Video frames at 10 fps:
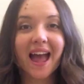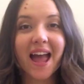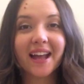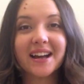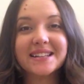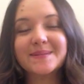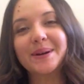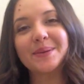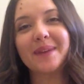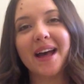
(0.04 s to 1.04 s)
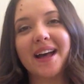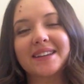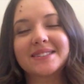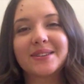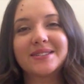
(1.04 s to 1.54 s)
Hey guys, welcome
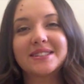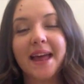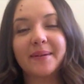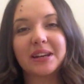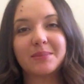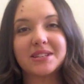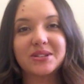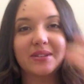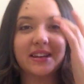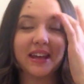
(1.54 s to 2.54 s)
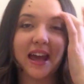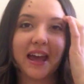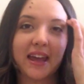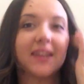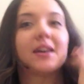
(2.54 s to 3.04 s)
back. So today I'm going to be doing
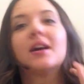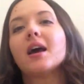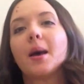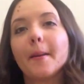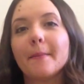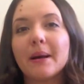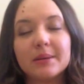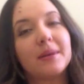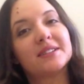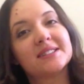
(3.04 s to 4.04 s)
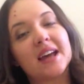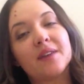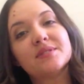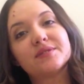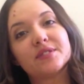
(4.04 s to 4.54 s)
a mummy
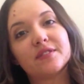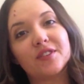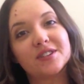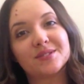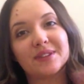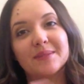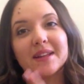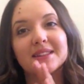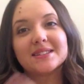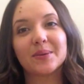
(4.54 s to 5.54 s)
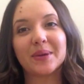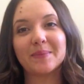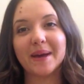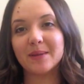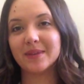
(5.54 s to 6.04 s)
must-haves for the first 3 months
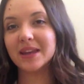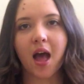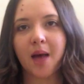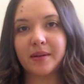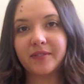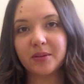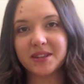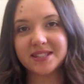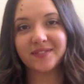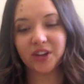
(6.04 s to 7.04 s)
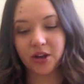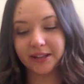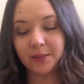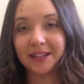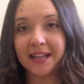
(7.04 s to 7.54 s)
with baby. I'm filming this video a
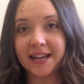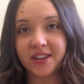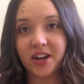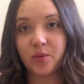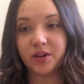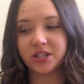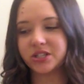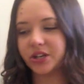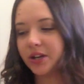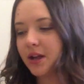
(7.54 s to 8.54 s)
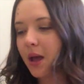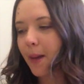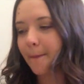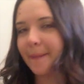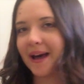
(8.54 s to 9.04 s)
little bit later than I wanted to,
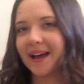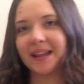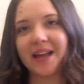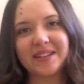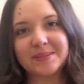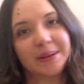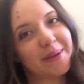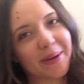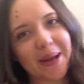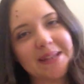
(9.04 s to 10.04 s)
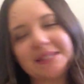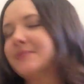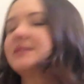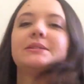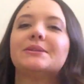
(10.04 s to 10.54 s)
but life has been a bit crazy
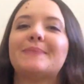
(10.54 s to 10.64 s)
with the two